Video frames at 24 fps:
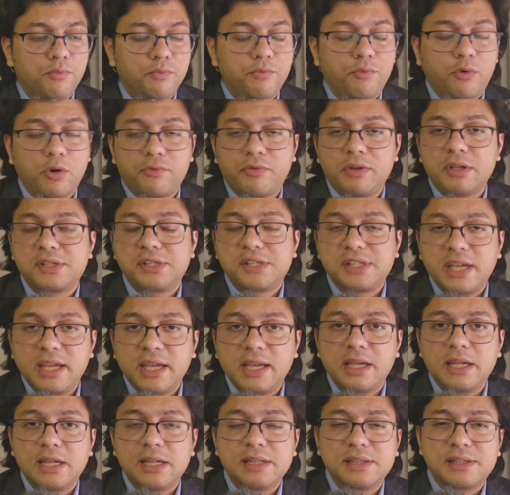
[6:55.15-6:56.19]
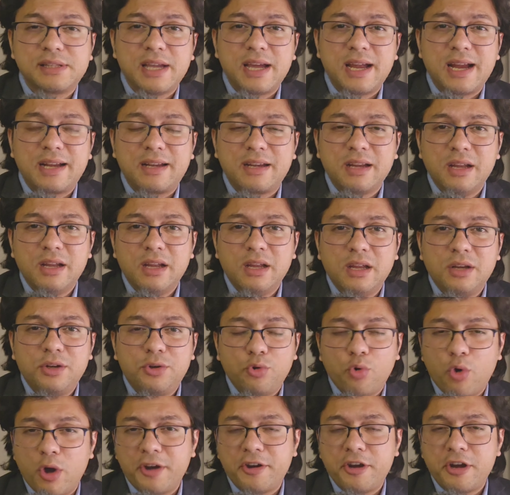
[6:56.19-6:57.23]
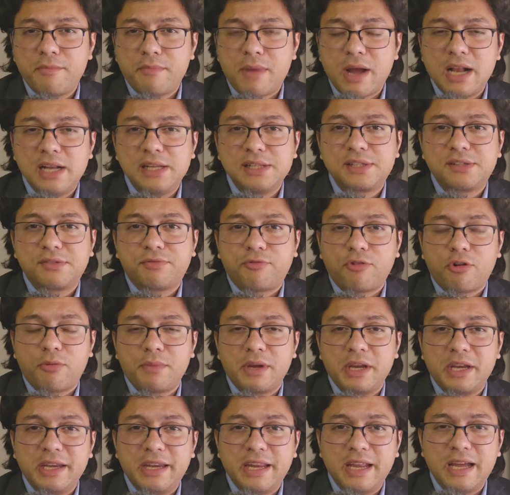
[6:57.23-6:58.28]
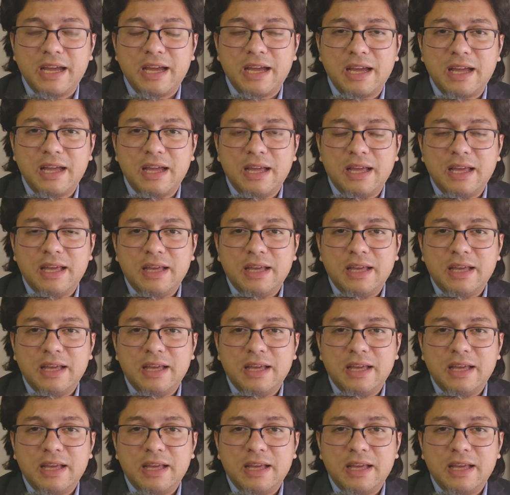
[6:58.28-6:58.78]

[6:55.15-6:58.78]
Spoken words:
what we are seeing is that 200 miles from India,